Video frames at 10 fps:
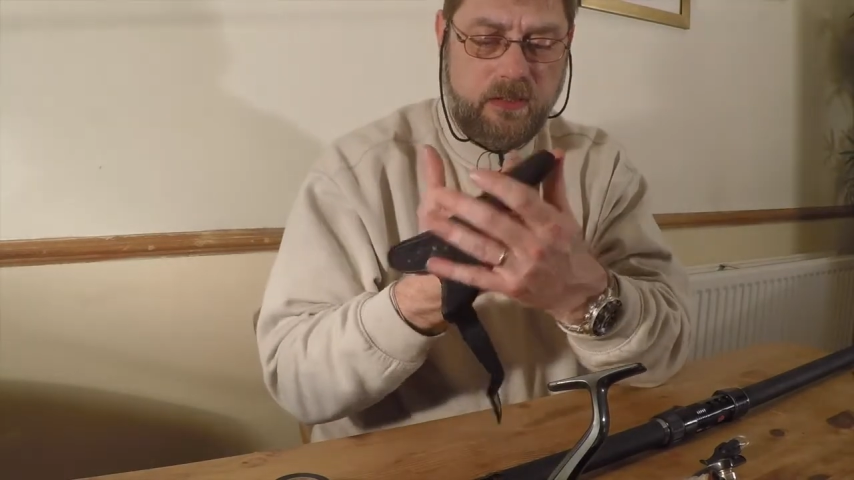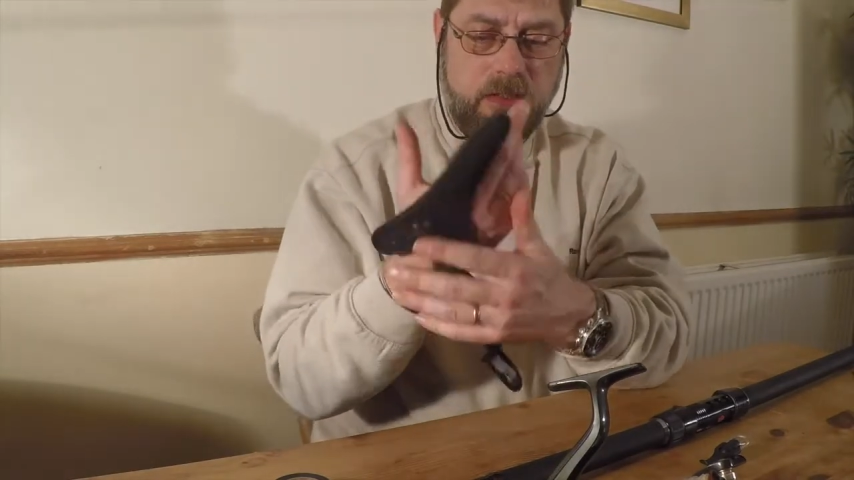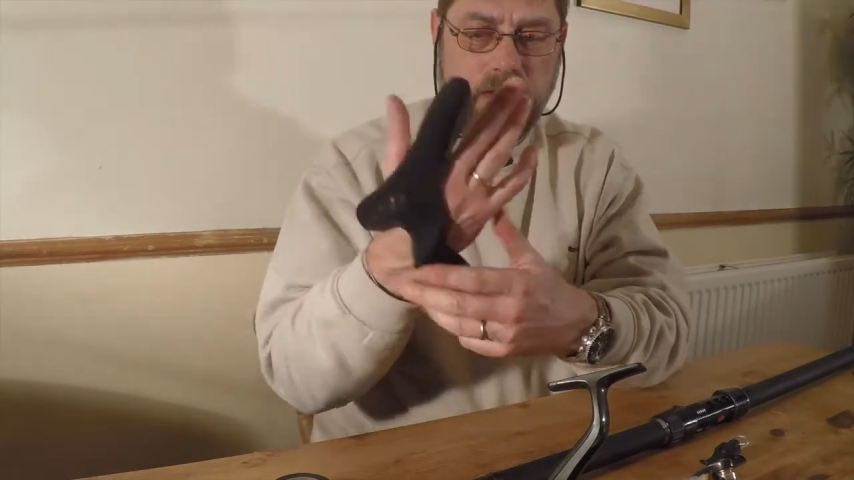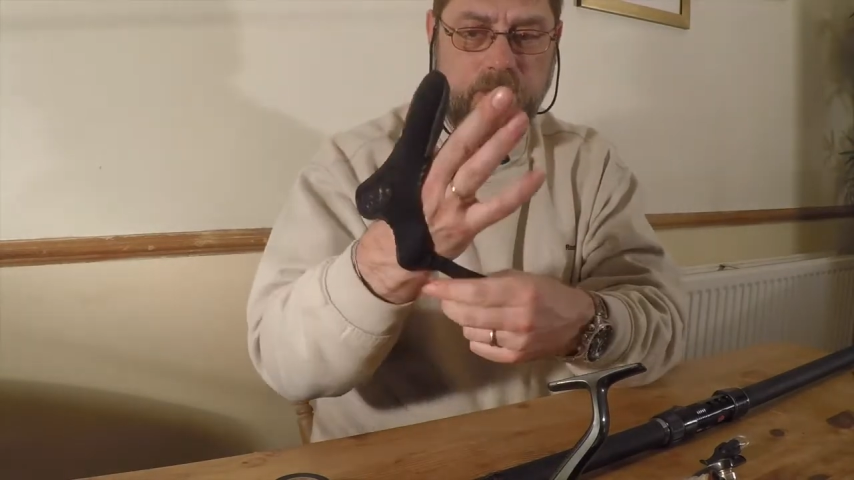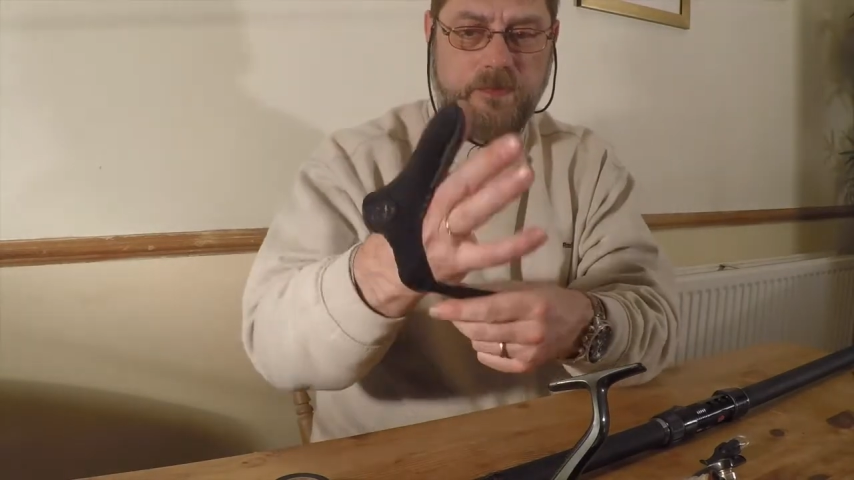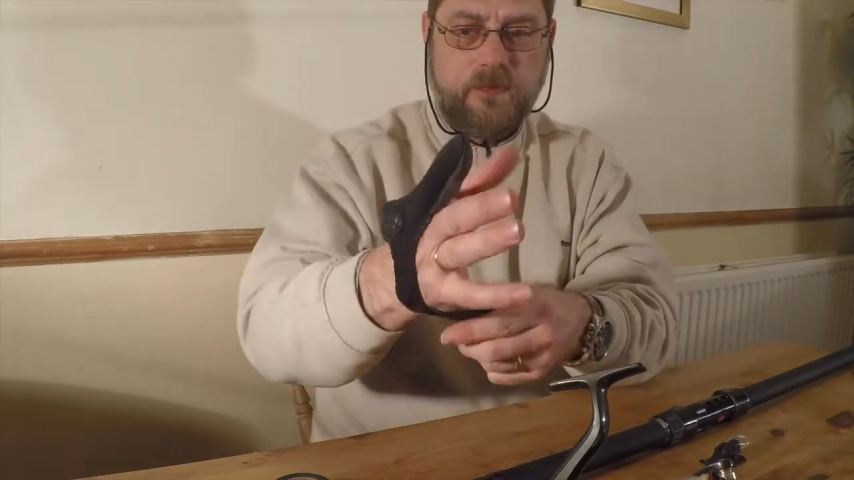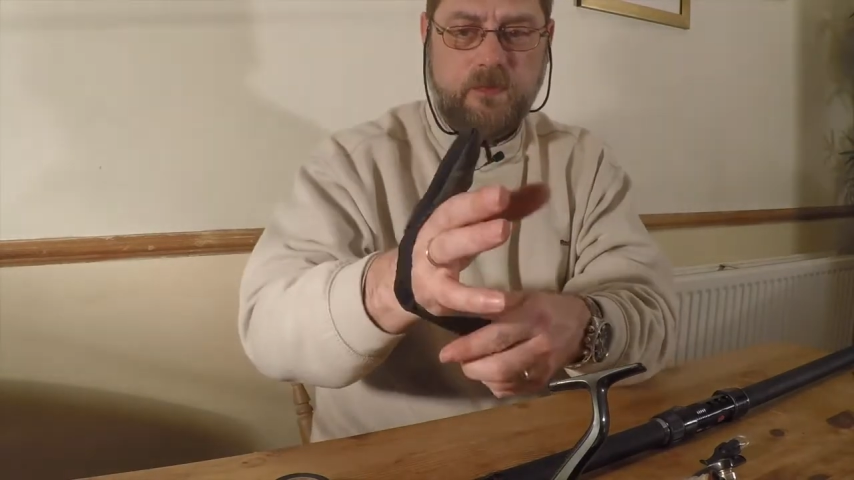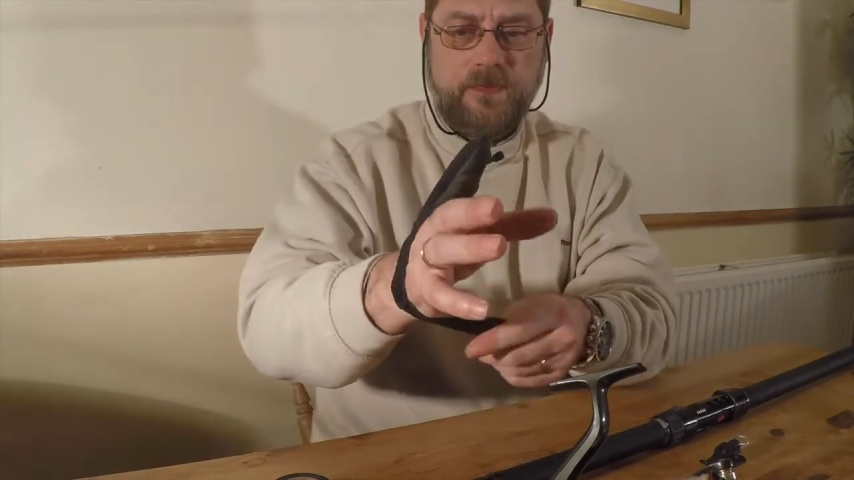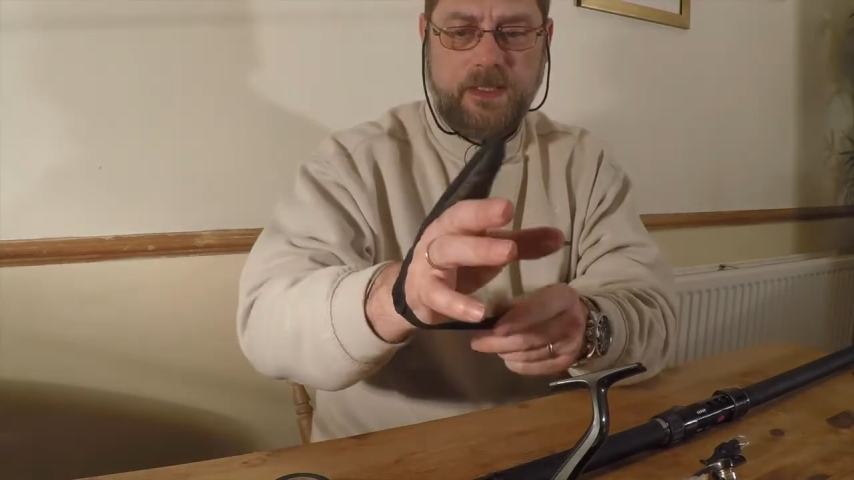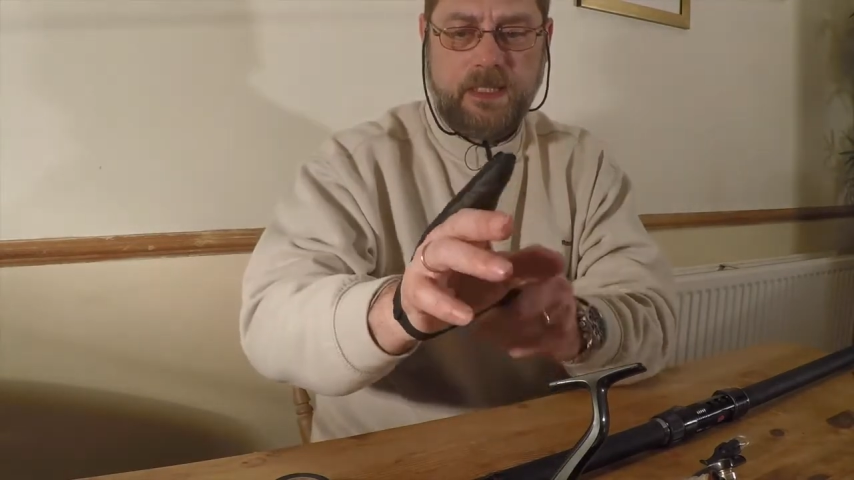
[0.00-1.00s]
over the
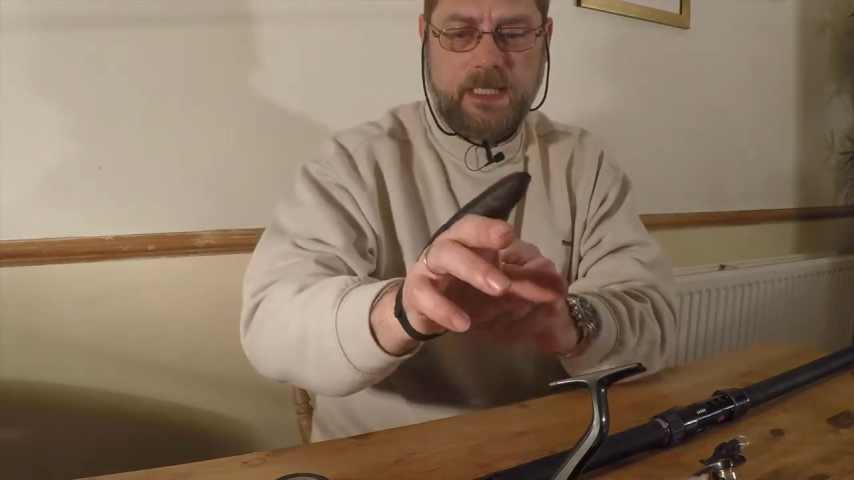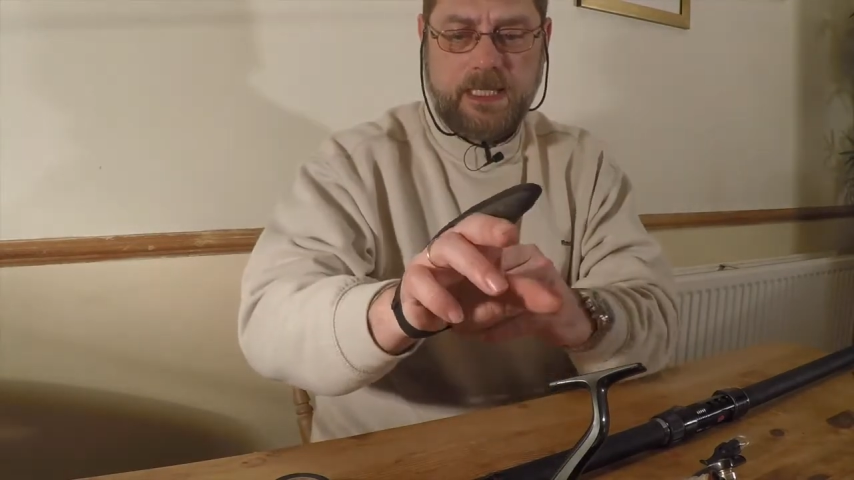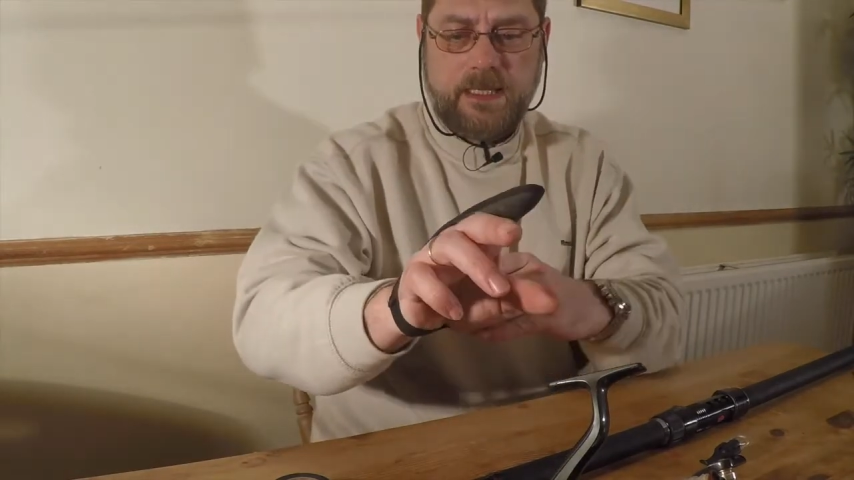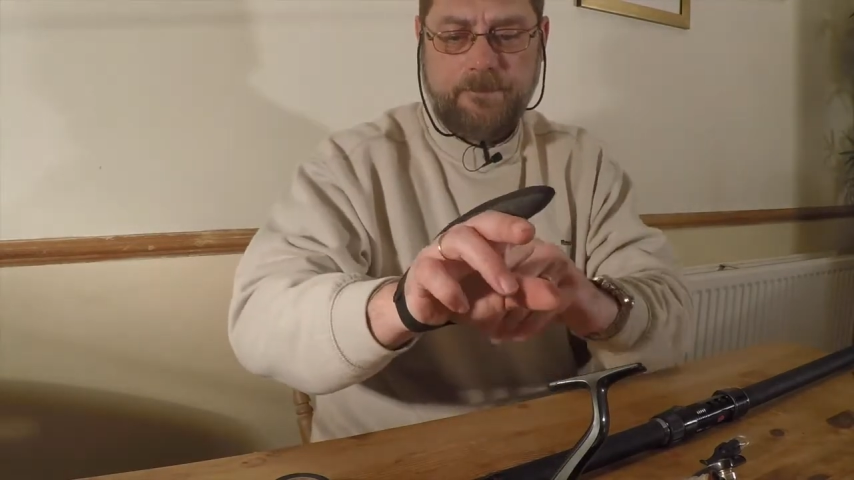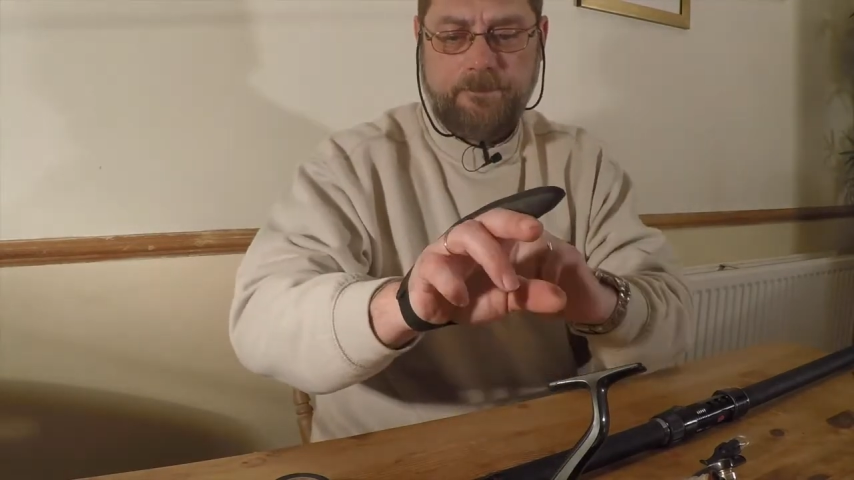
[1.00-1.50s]
forefinger there,